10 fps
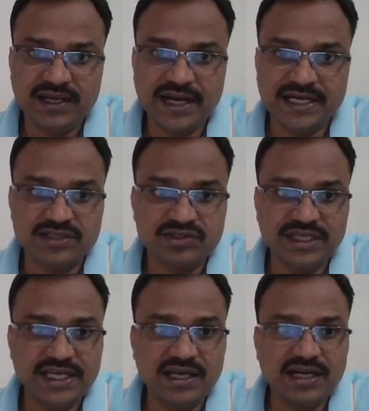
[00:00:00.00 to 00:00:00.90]
right so
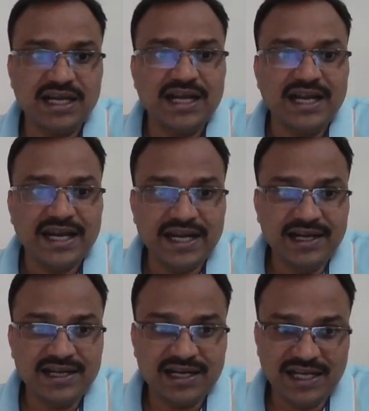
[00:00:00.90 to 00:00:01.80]
here
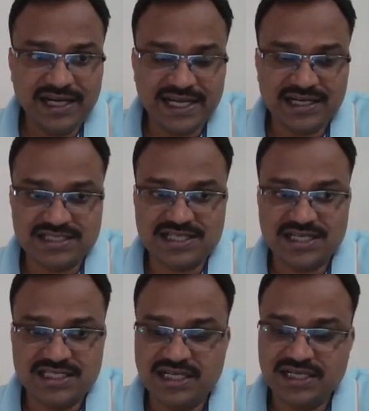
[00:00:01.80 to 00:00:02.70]
internal
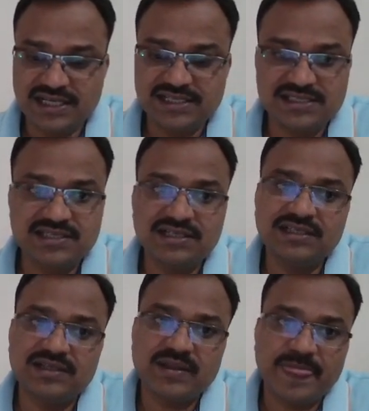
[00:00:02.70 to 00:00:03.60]
reconstruction is
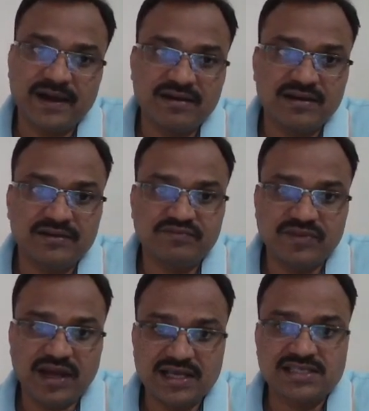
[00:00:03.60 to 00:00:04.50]
the uh,
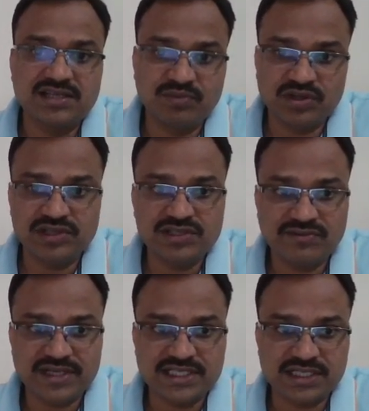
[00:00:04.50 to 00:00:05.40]
answer for this
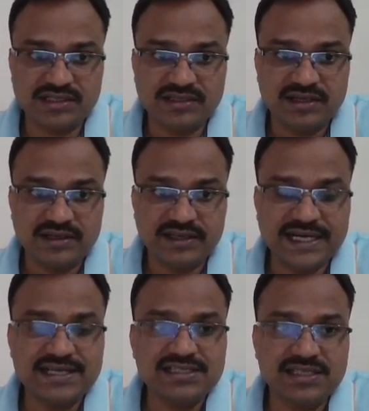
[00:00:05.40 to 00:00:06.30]
question
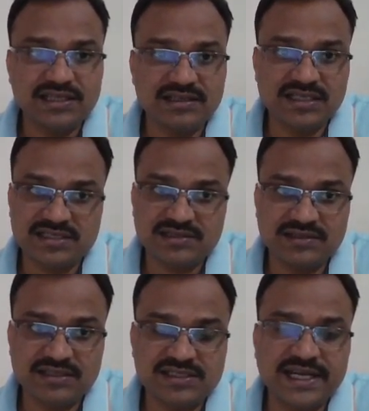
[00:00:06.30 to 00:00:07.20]
that is the,
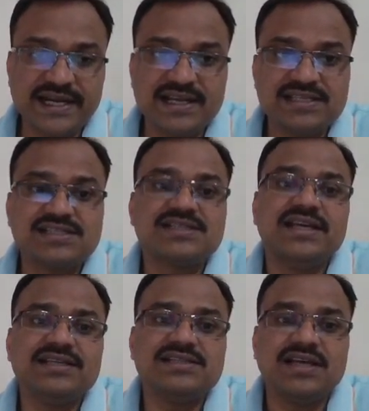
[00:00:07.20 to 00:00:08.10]
the sentence
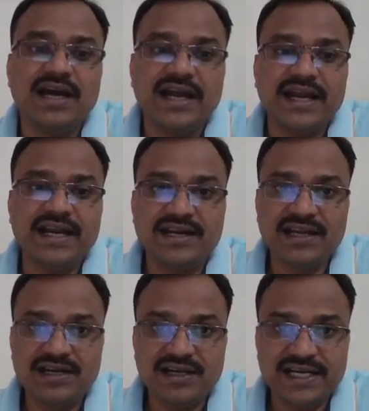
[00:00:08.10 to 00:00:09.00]
is
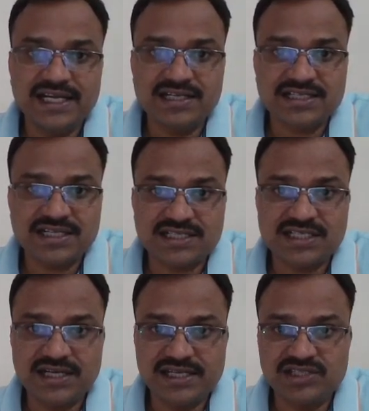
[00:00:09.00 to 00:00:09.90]
internal
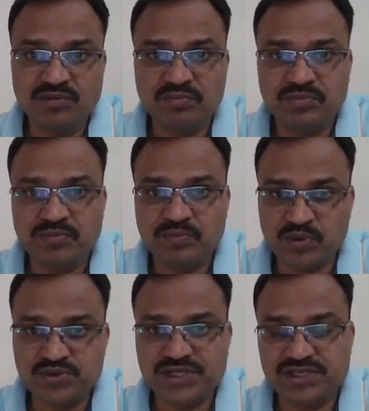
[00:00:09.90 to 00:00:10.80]
reconstruction is a
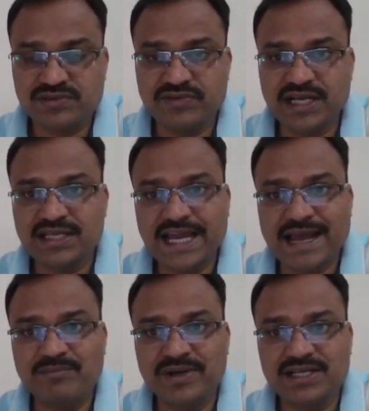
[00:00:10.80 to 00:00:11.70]
process where the
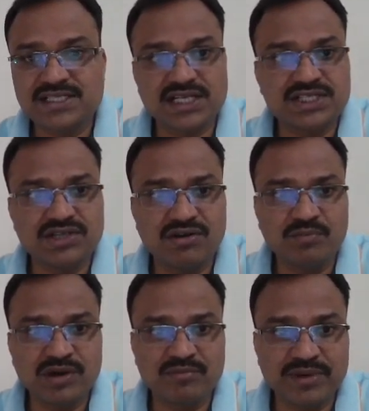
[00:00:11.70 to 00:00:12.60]
capital structure
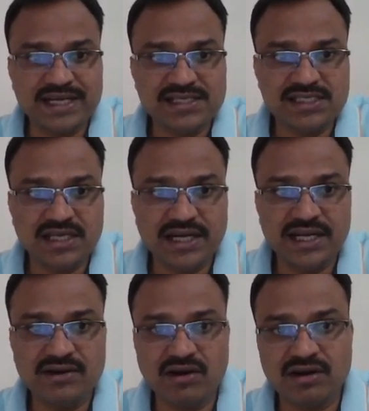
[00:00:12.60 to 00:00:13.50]
of companies
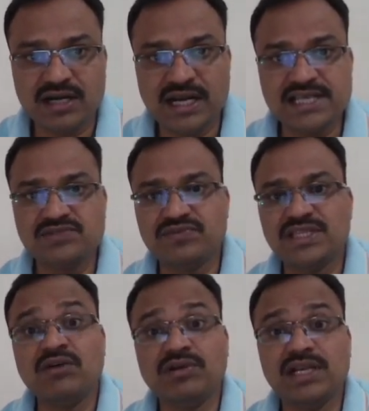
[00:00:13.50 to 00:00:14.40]
reorganize
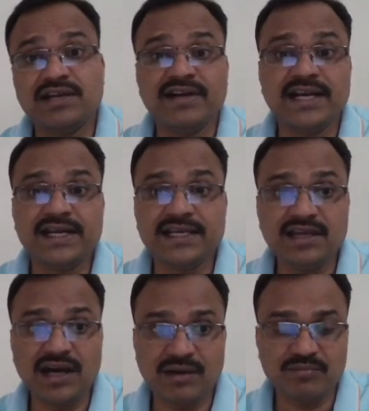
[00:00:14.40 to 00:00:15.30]
without liquidating
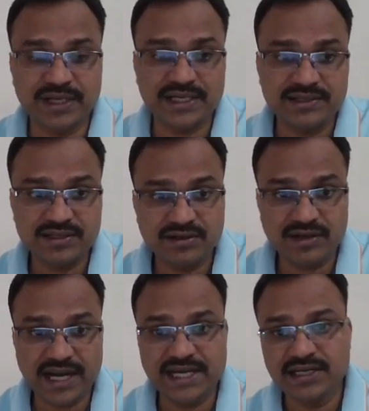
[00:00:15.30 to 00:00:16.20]
the company
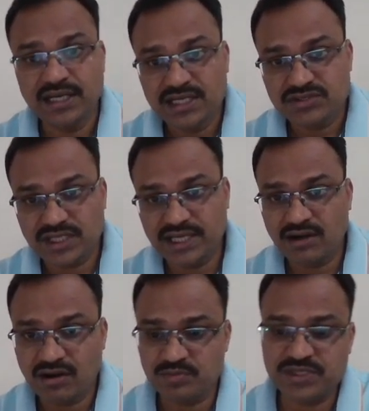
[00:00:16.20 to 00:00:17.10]
right so
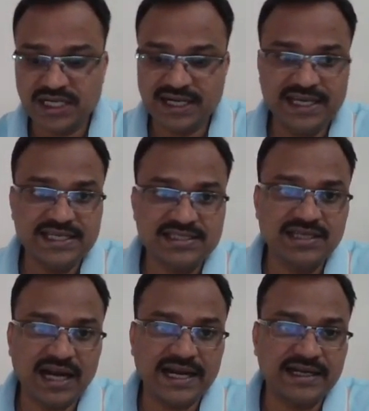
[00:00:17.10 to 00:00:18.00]
here option d is
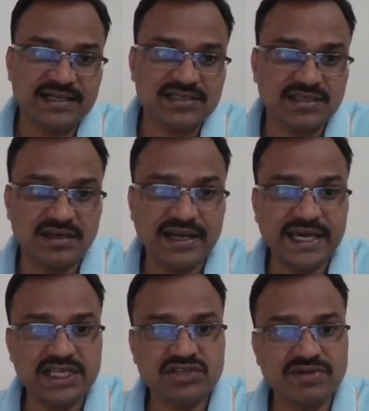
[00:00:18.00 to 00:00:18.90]
the right answer
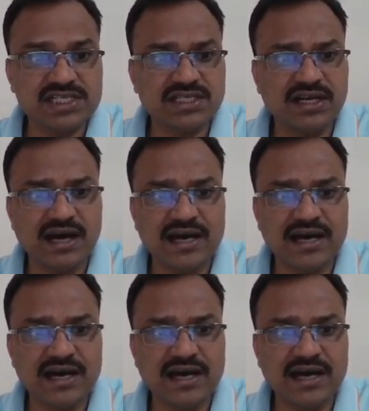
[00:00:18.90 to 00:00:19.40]
next question